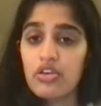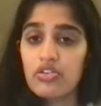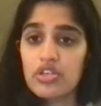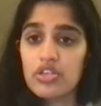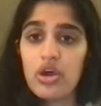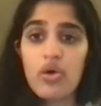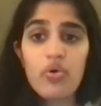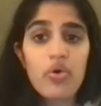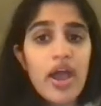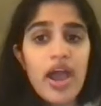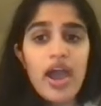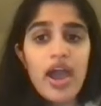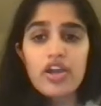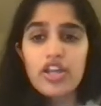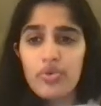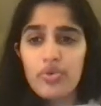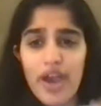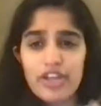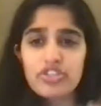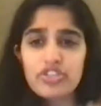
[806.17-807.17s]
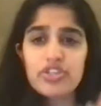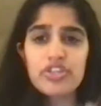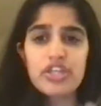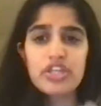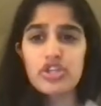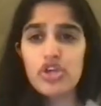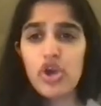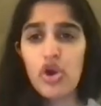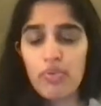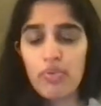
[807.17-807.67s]
So how do you actually
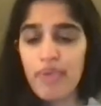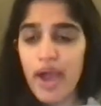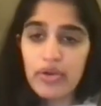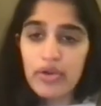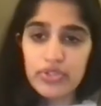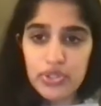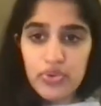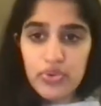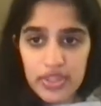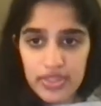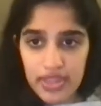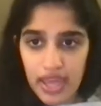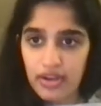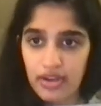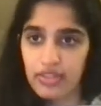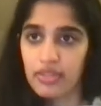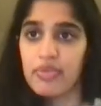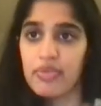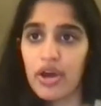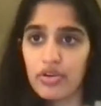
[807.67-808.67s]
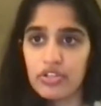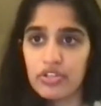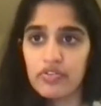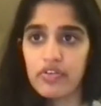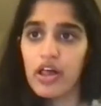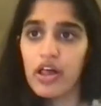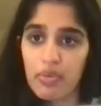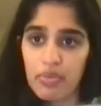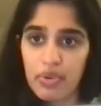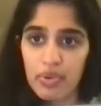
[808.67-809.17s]
then go about doing that in the model
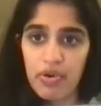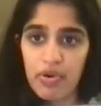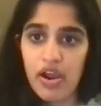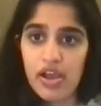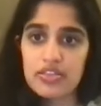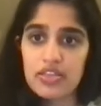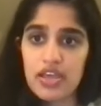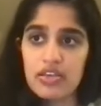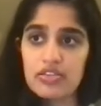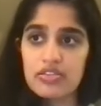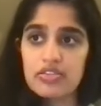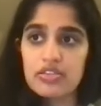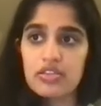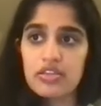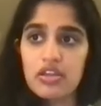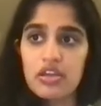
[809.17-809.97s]
development process?